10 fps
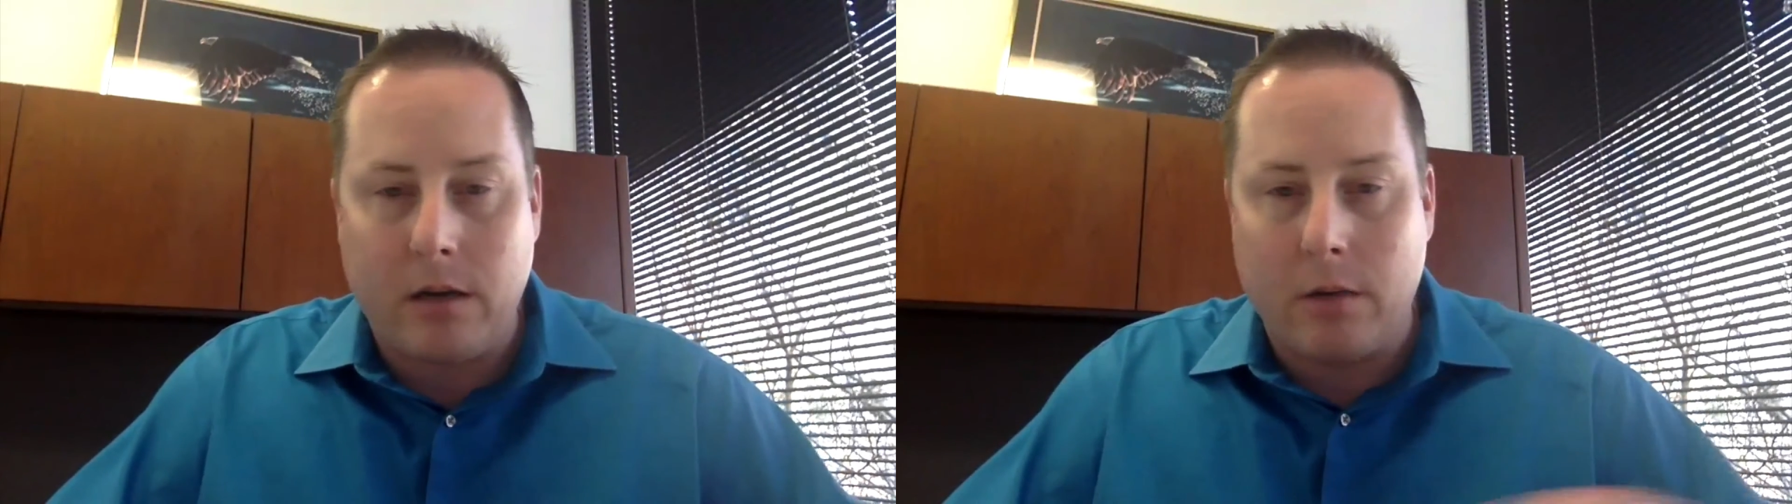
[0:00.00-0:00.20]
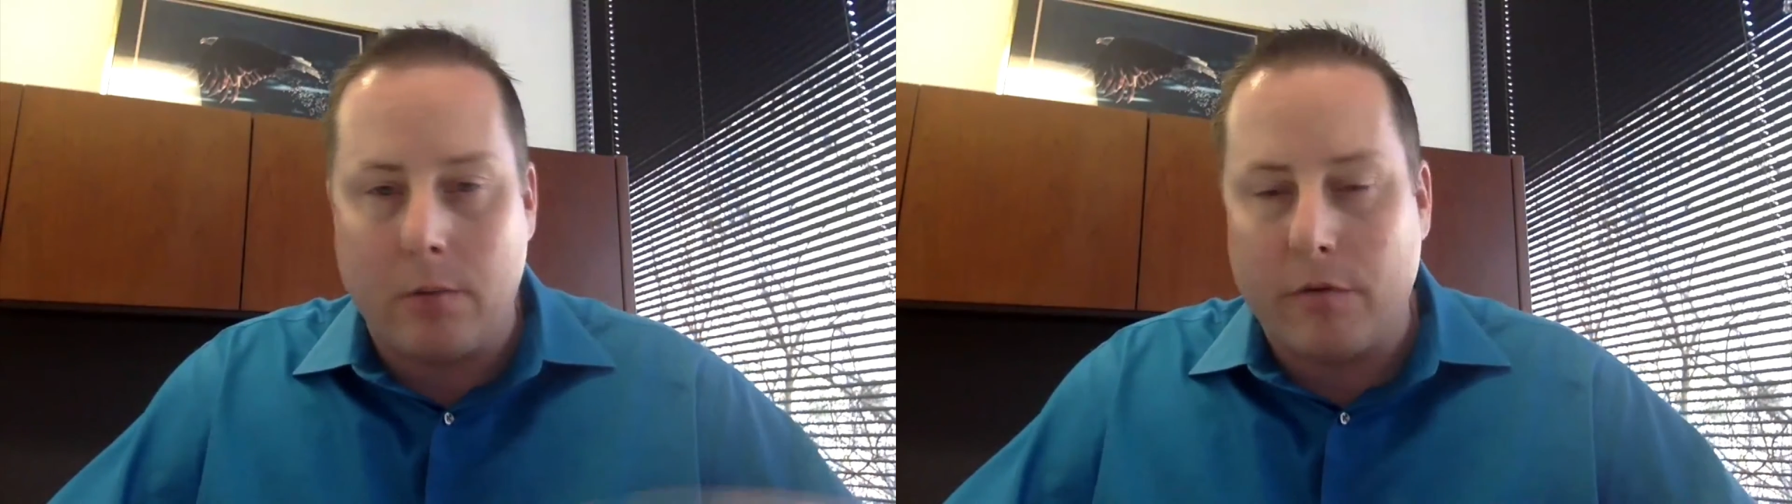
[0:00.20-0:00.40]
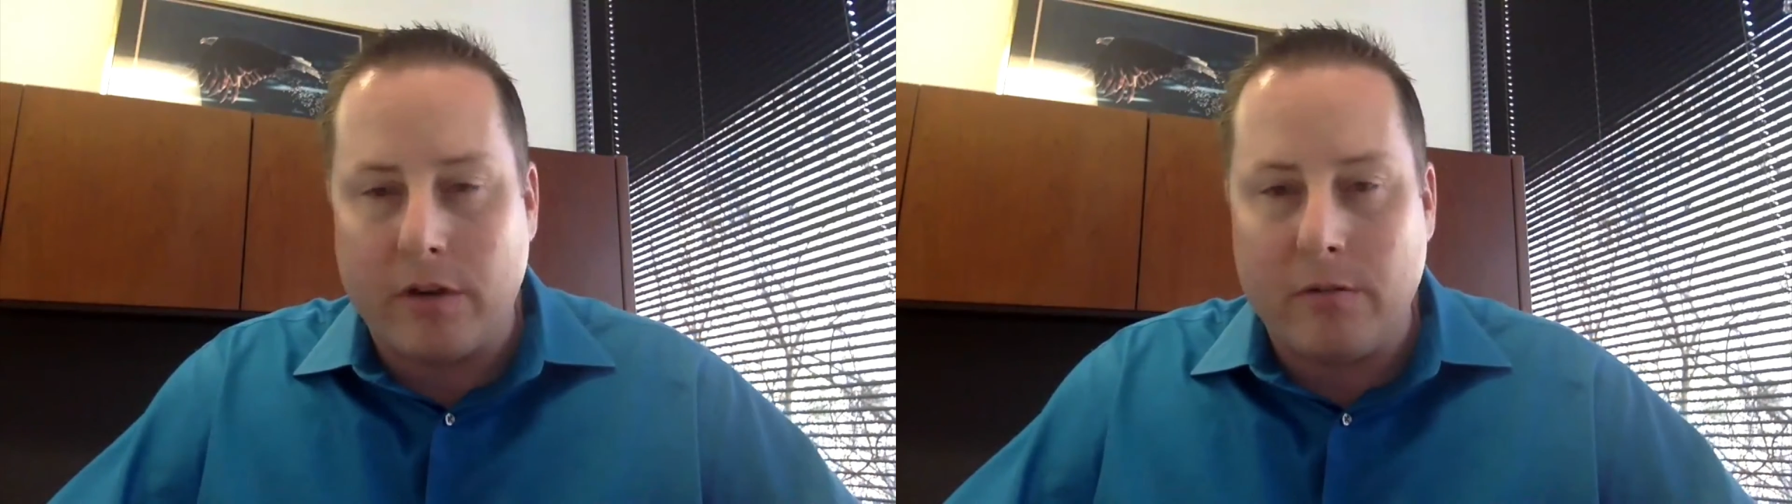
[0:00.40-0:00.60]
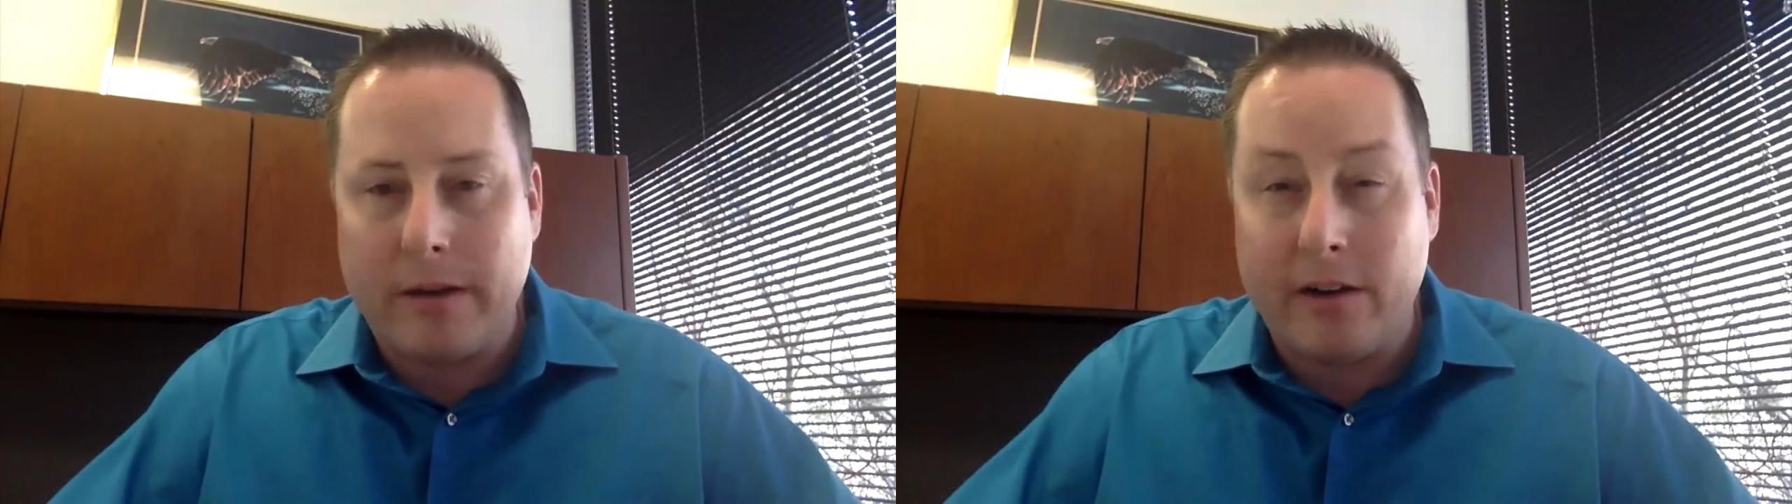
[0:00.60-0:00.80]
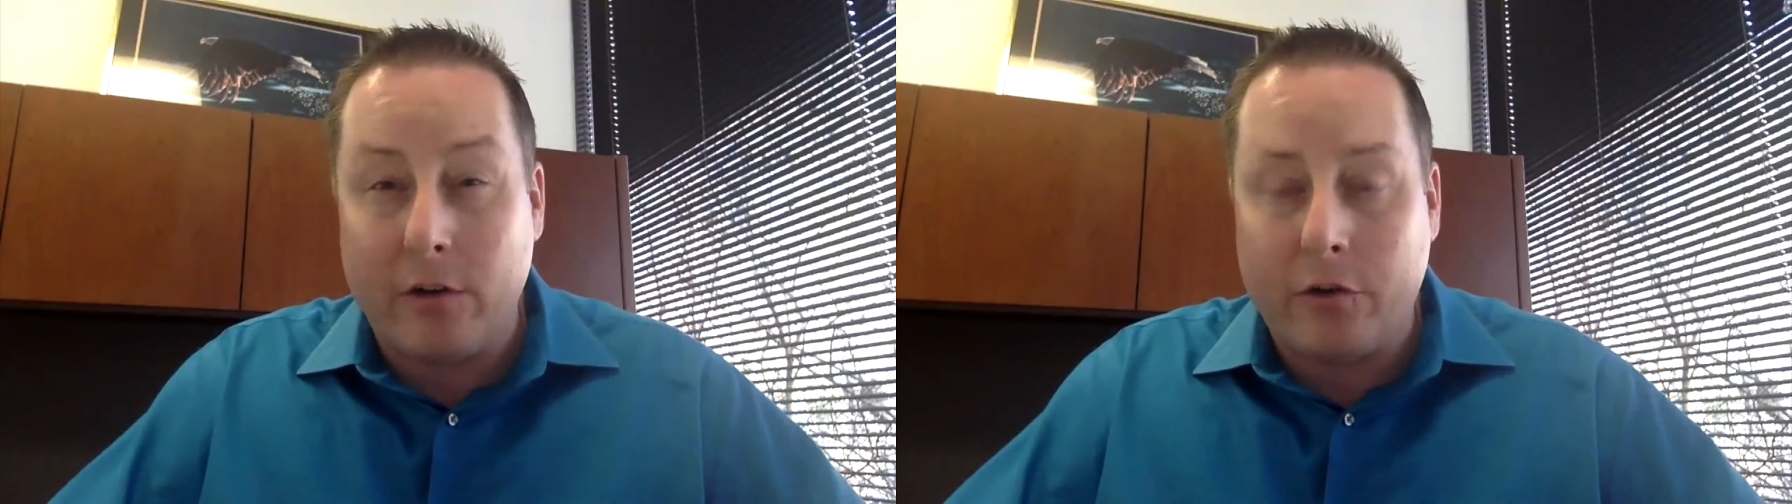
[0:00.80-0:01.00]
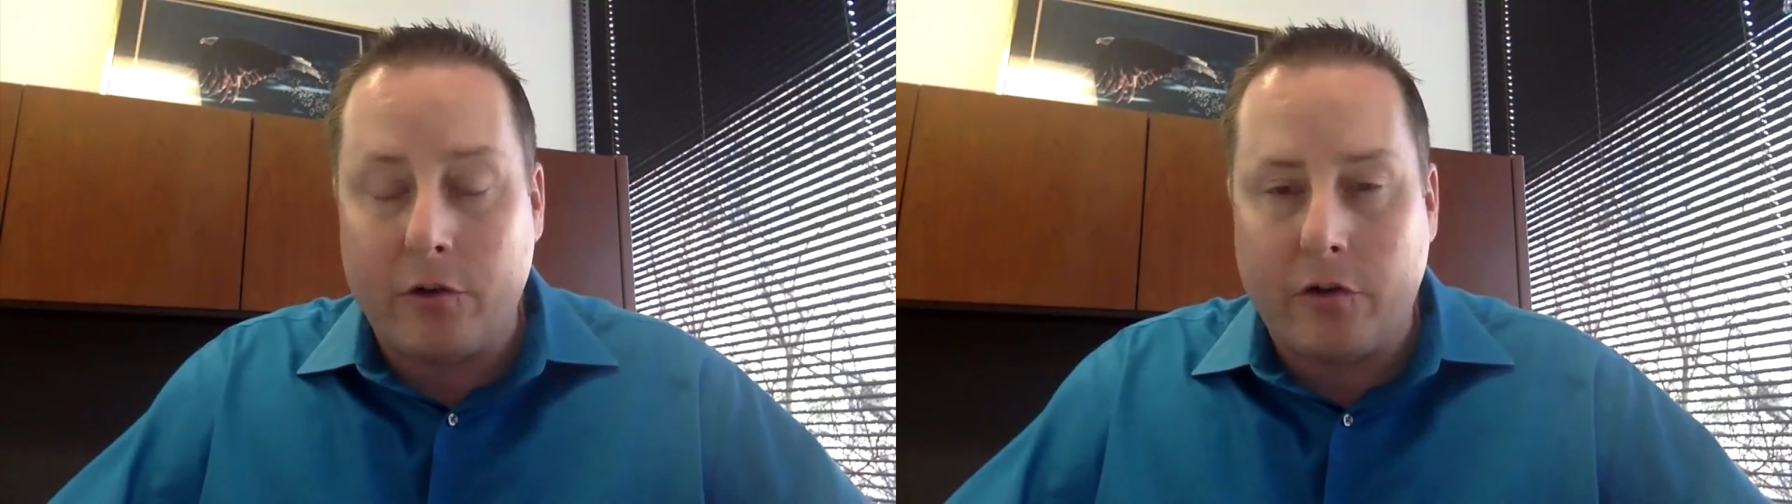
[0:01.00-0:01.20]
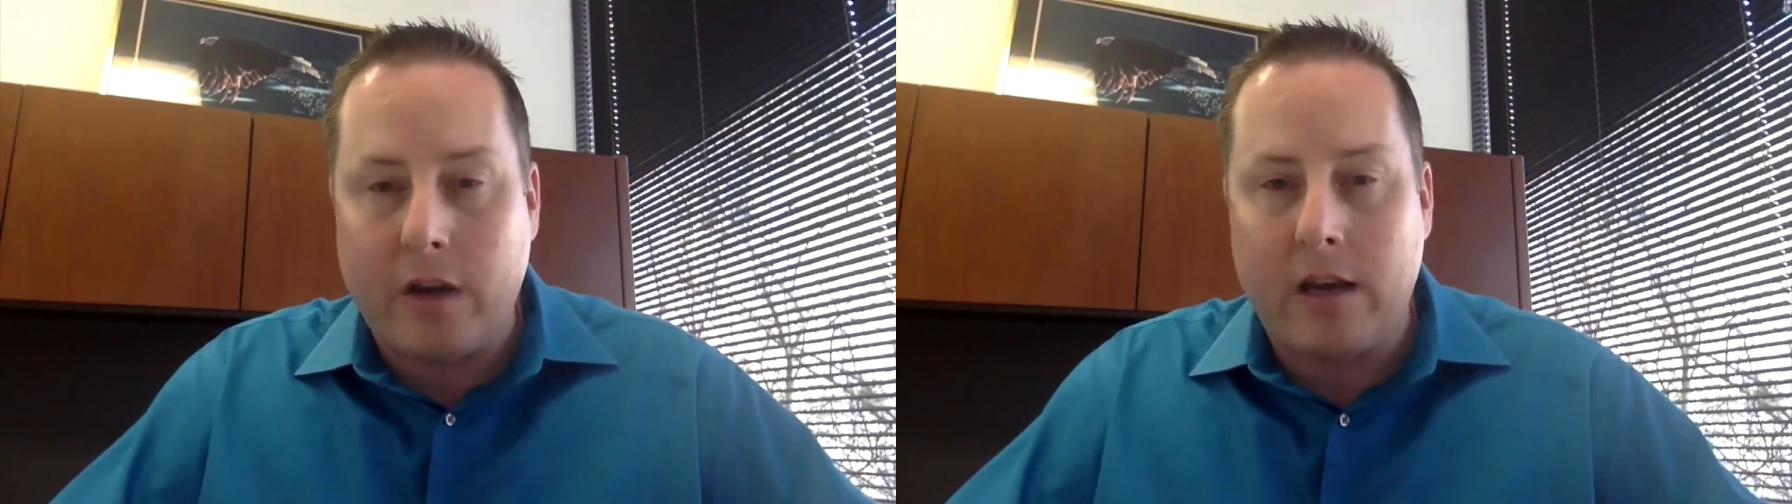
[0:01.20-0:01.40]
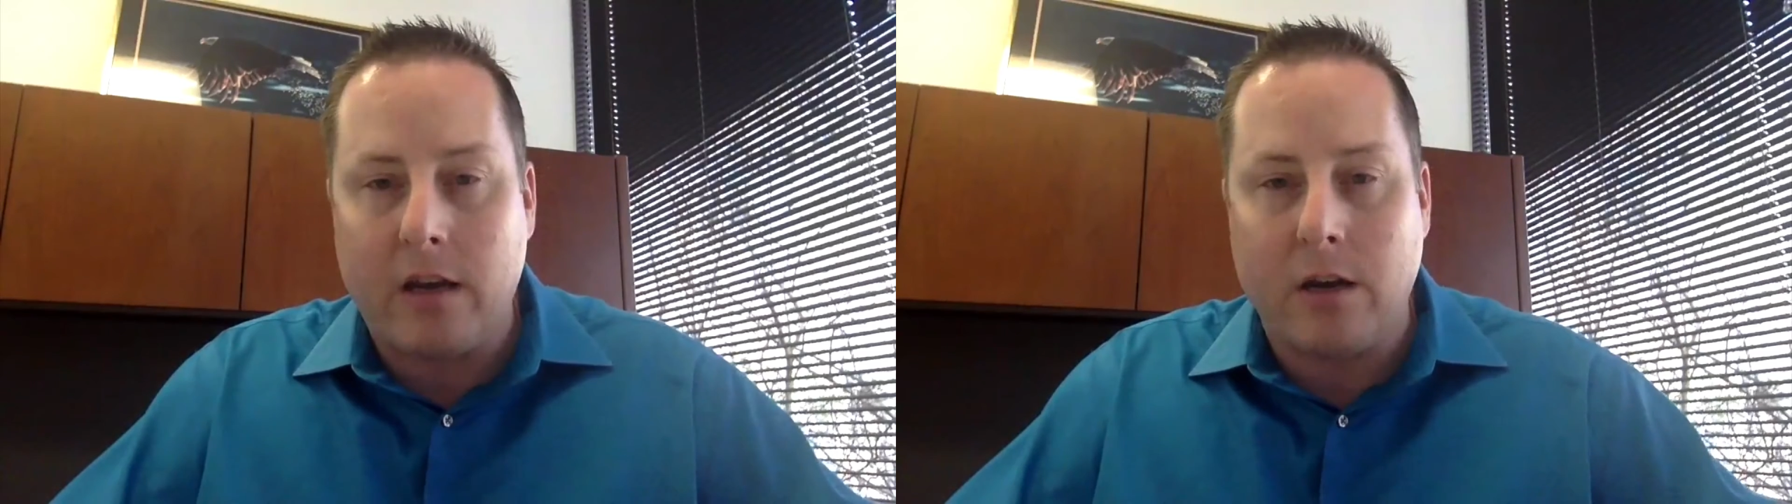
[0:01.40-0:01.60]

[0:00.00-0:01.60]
number of in-mails sent,